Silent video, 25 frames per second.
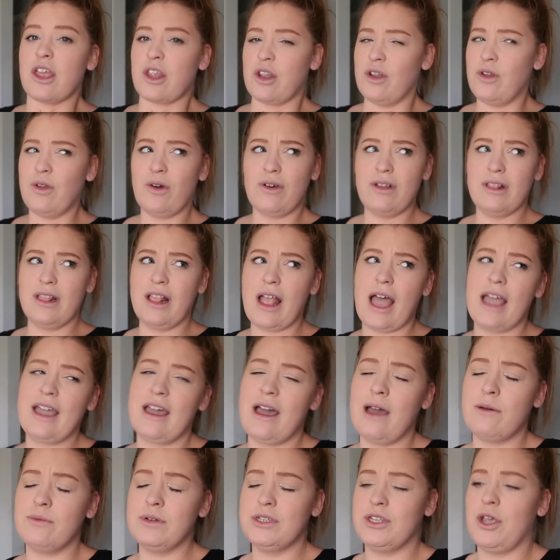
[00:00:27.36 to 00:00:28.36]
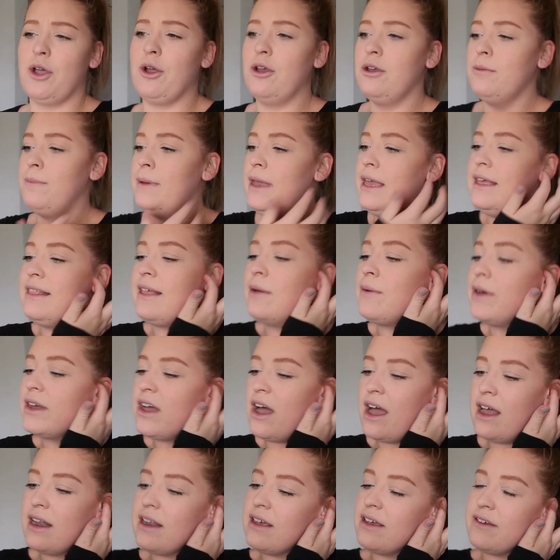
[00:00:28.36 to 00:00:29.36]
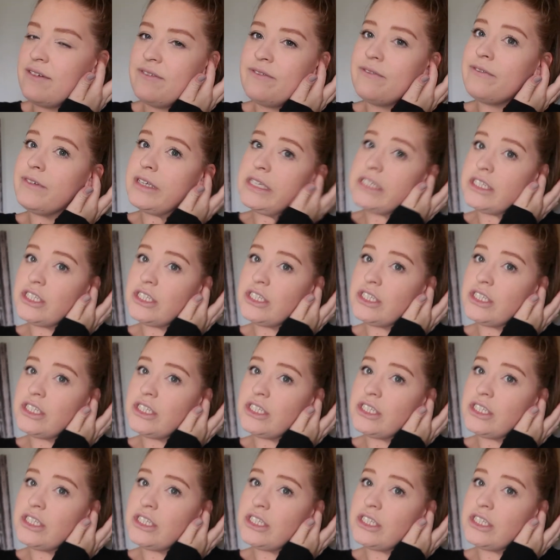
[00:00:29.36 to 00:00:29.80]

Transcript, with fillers: not like i was hoping they were kind of